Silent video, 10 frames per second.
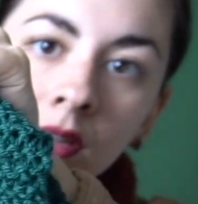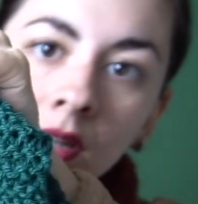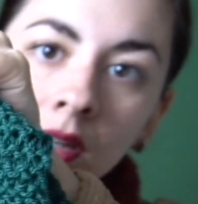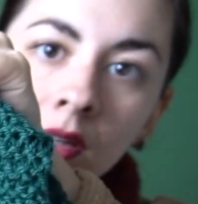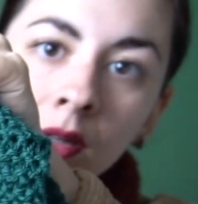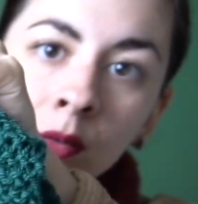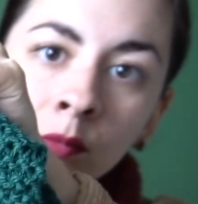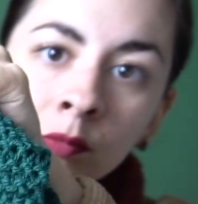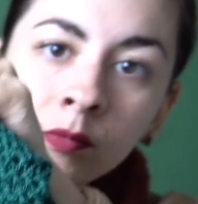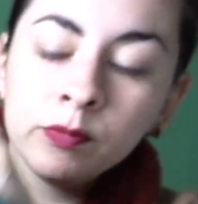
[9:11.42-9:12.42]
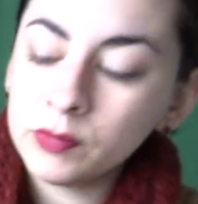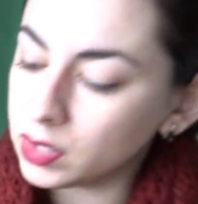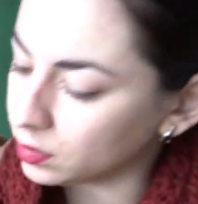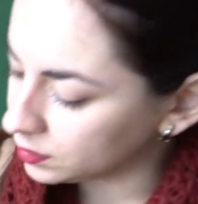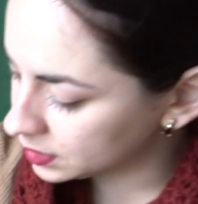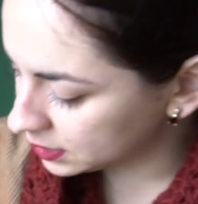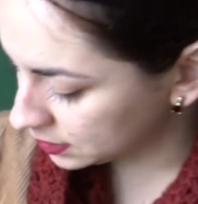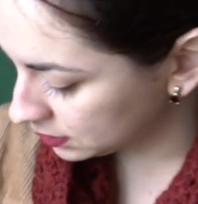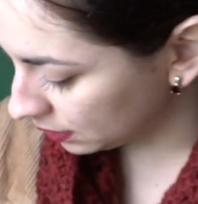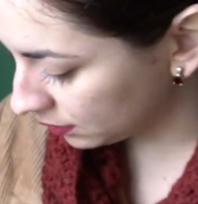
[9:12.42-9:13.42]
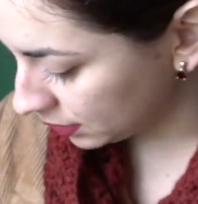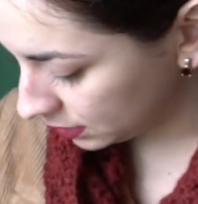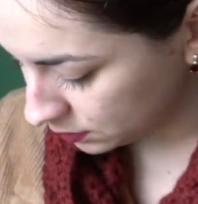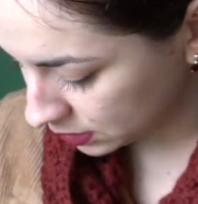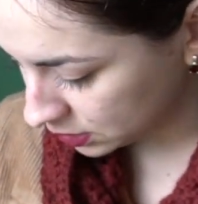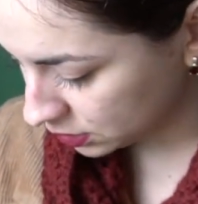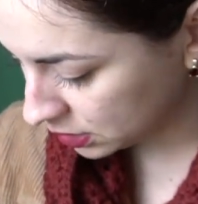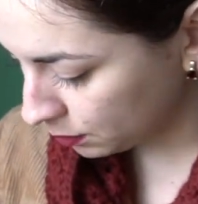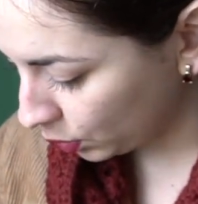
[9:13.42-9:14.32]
You know, I kind of use it just to